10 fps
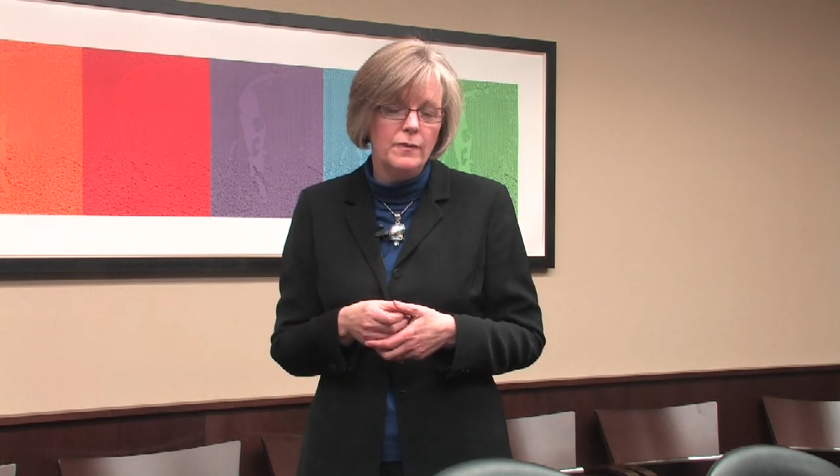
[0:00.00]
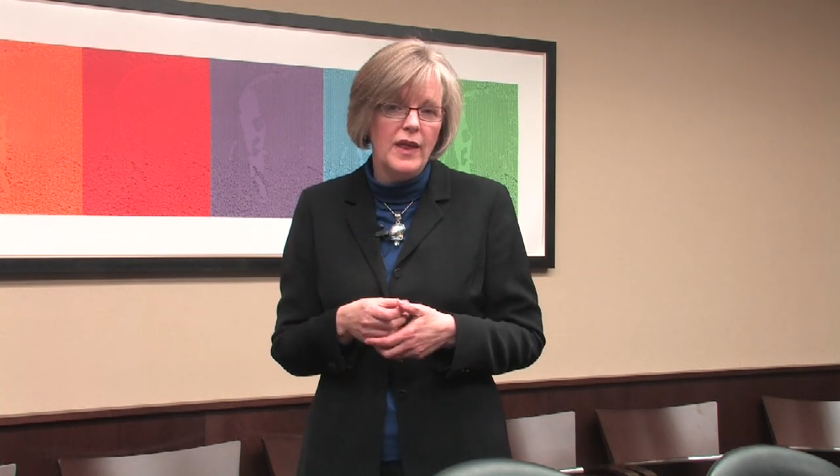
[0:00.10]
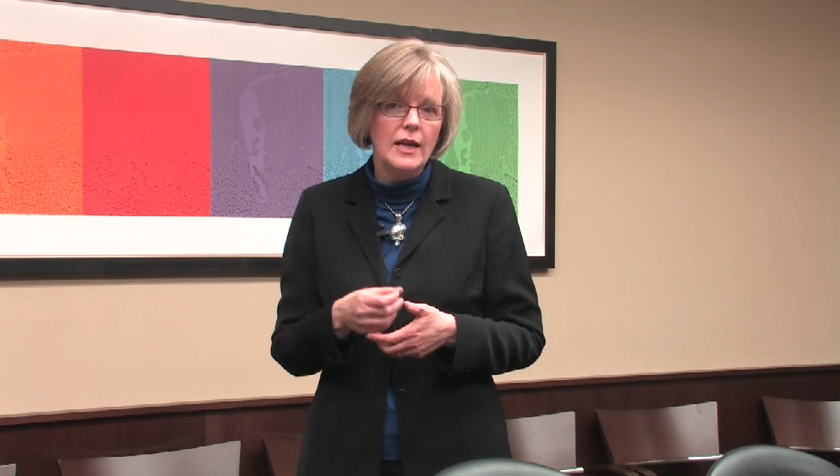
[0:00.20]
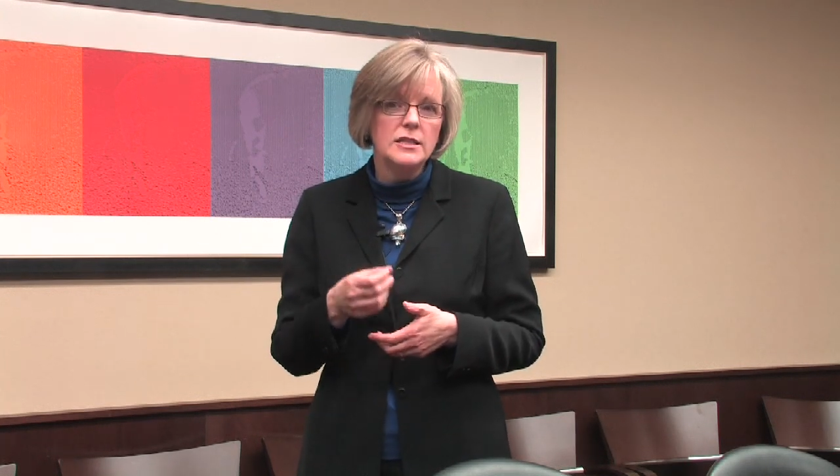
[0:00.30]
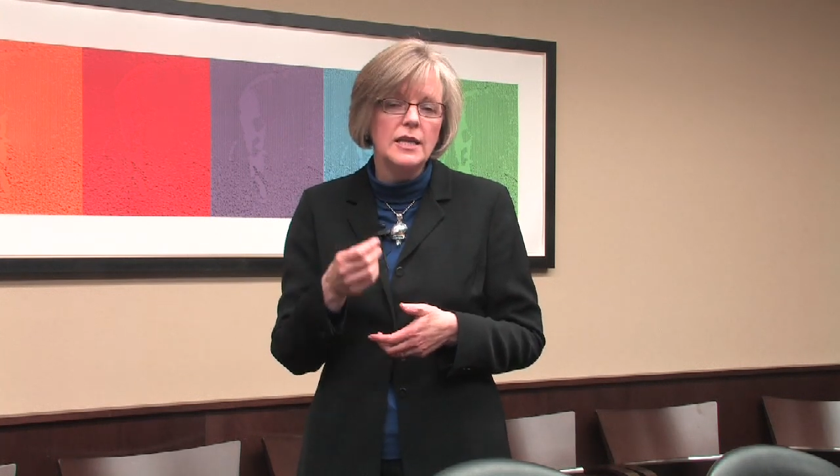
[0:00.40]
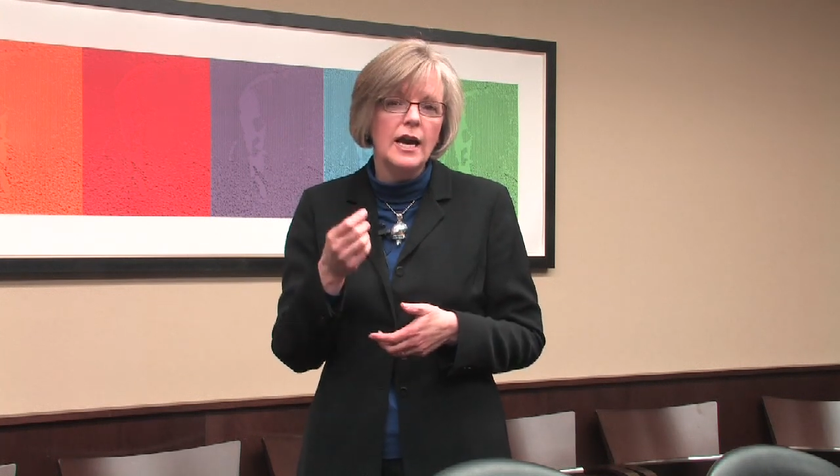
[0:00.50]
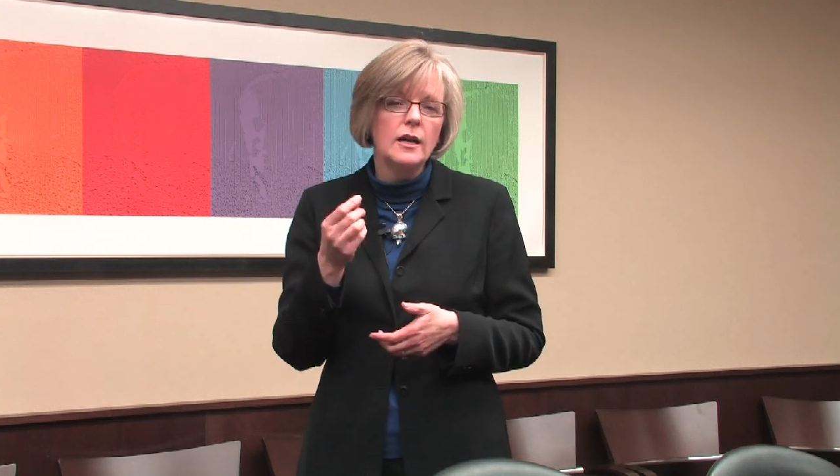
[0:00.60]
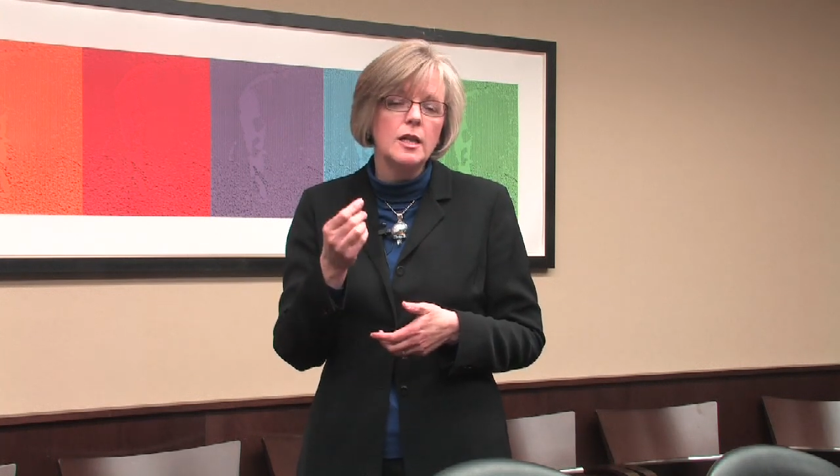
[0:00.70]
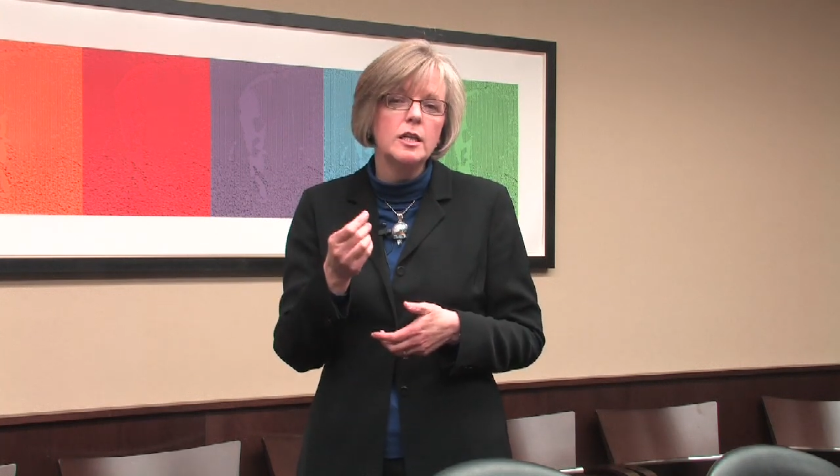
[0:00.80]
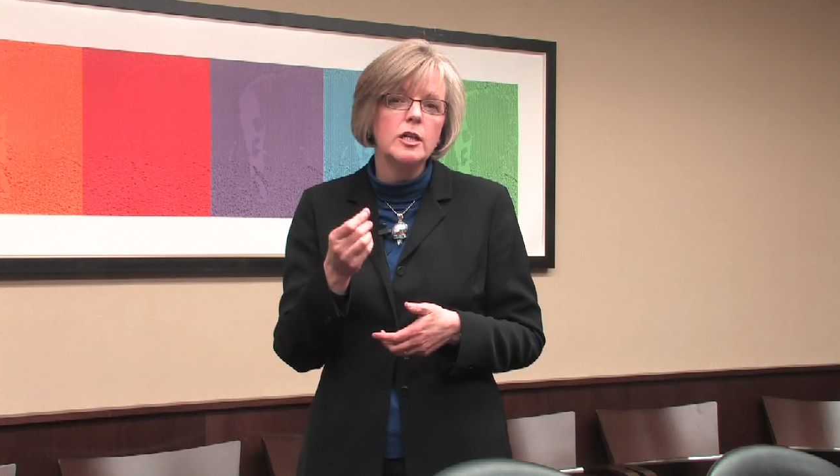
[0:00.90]
That's that
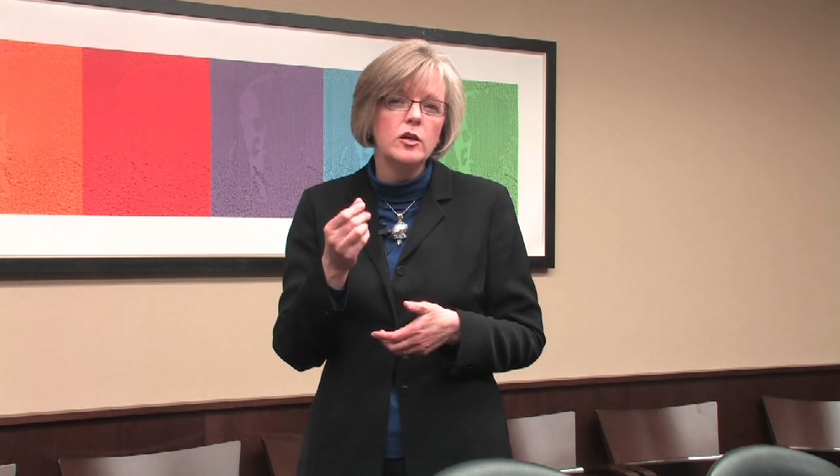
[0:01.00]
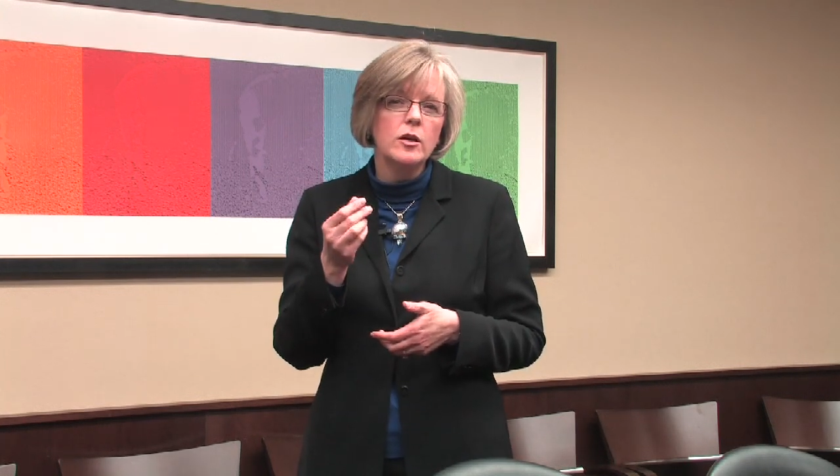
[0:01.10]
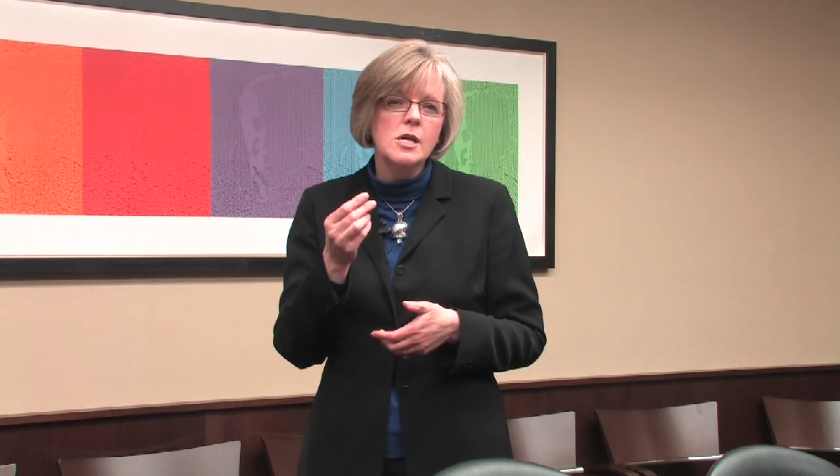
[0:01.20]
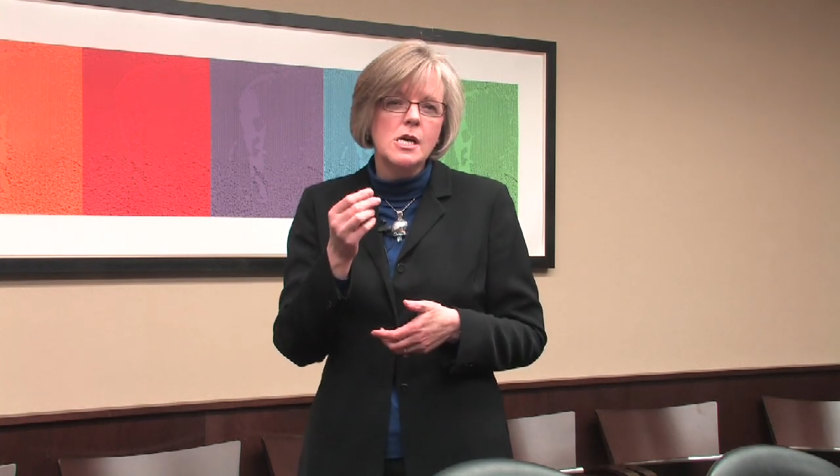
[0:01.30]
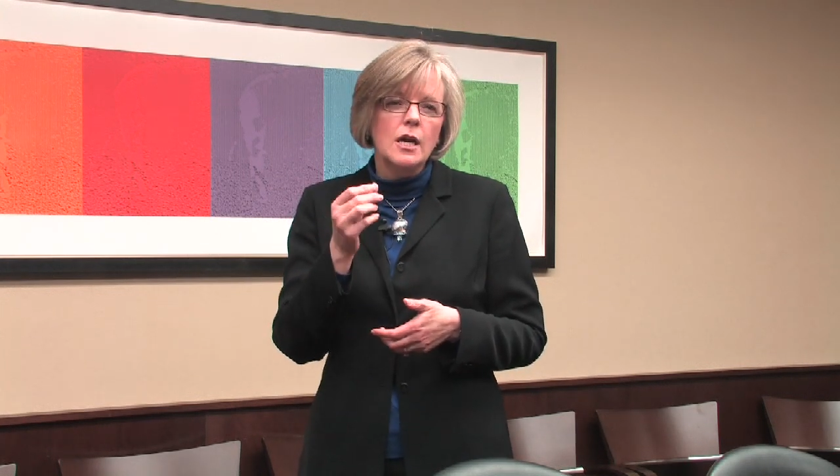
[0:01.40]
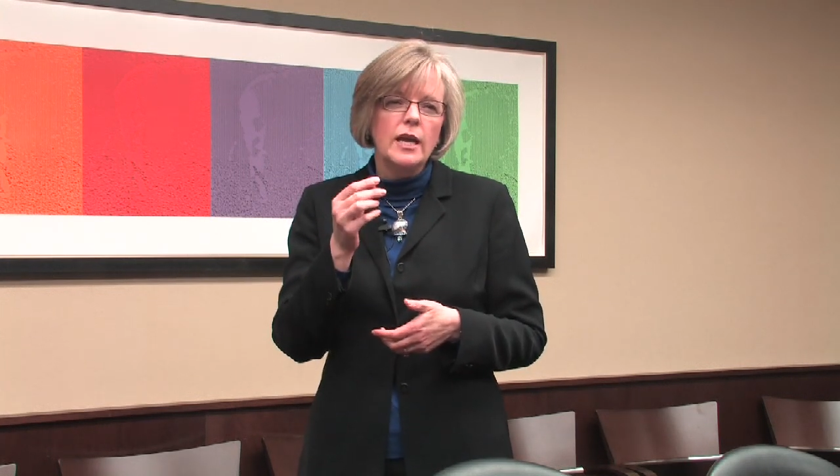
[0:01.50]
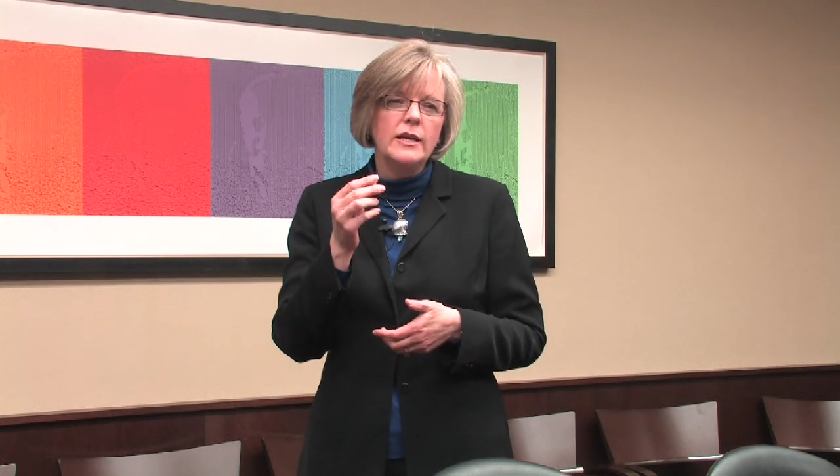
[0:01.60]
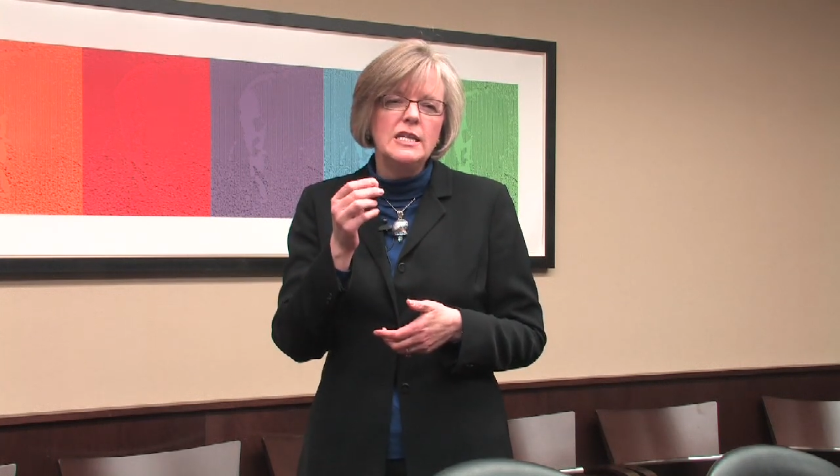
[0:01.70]
clear, kind of